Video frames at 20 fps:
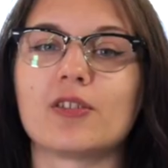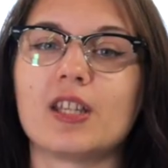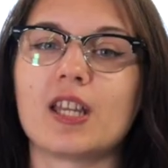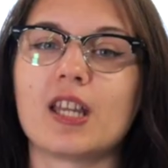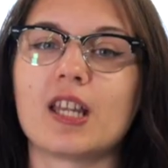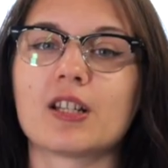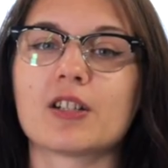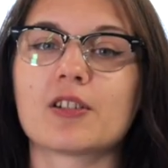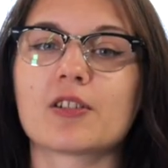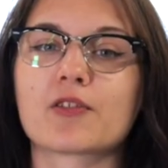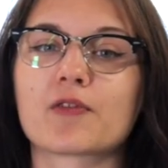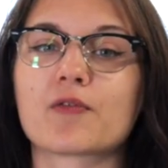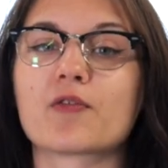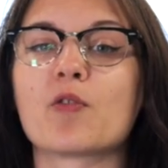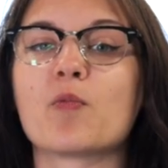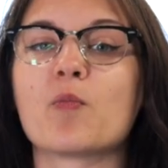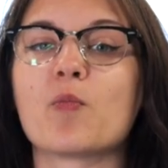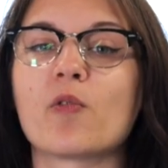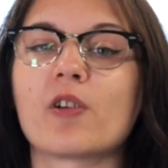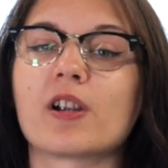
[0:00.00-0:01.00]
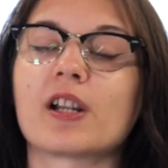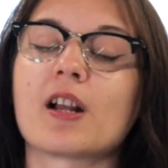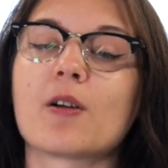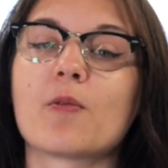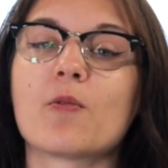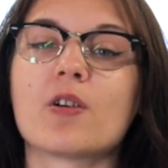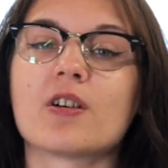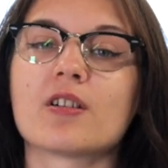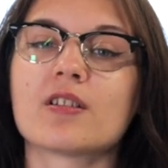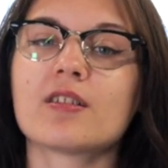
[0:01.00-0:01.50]
years from where I
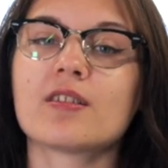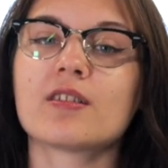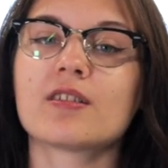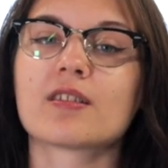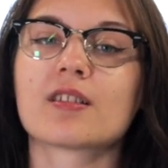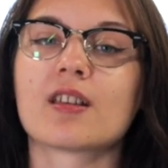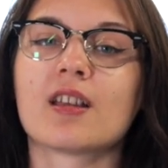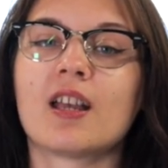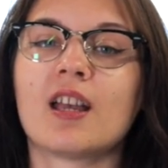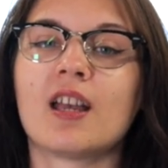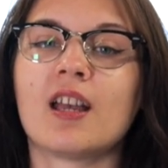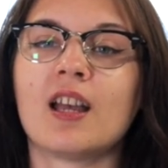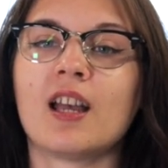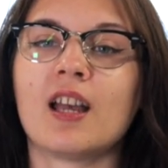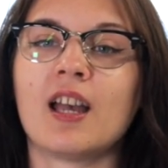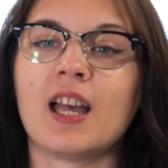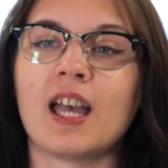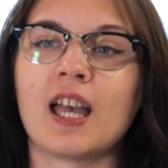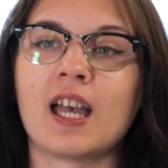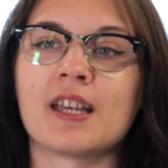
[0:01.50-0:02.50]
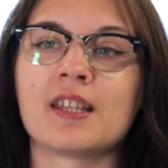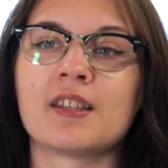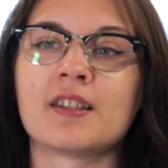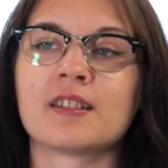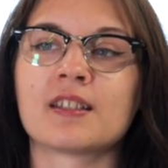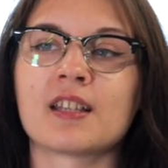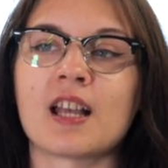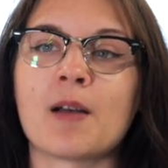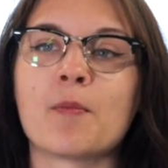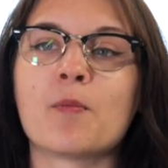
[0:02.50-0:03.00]
was,
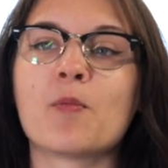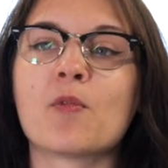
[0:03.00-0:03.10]
and I'm